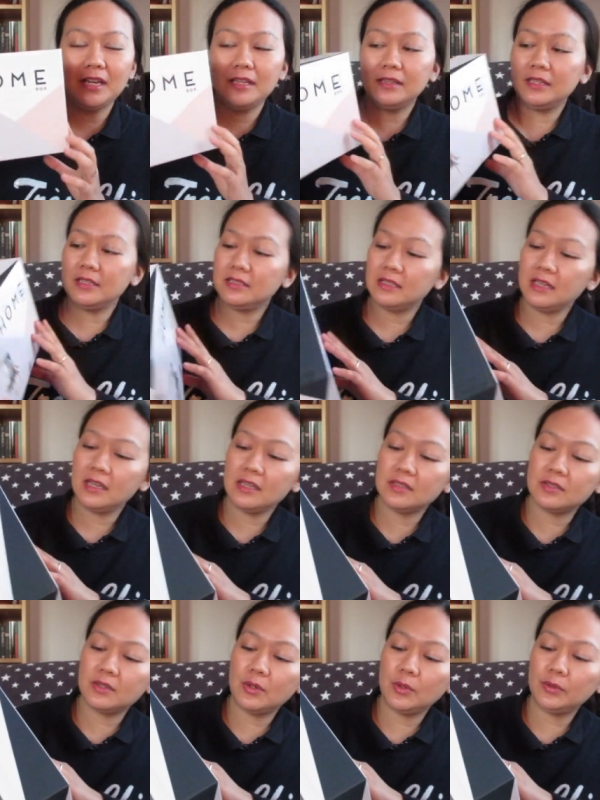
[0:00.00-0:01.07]
and this
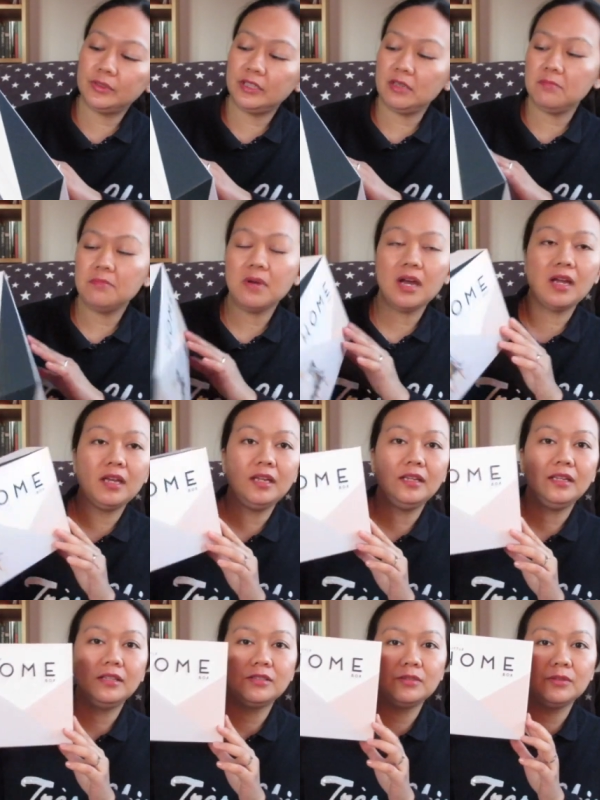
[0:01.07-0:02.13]
is called the My
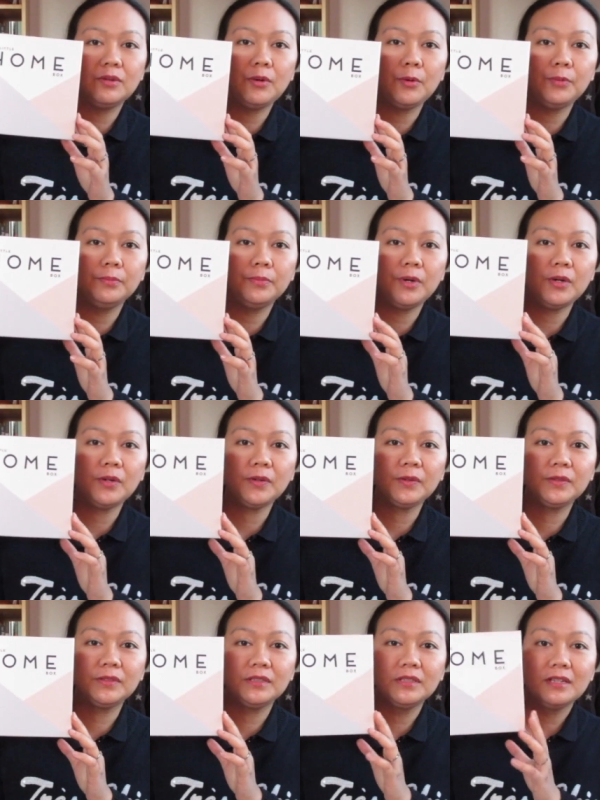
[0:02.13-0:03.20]
Little Home Box.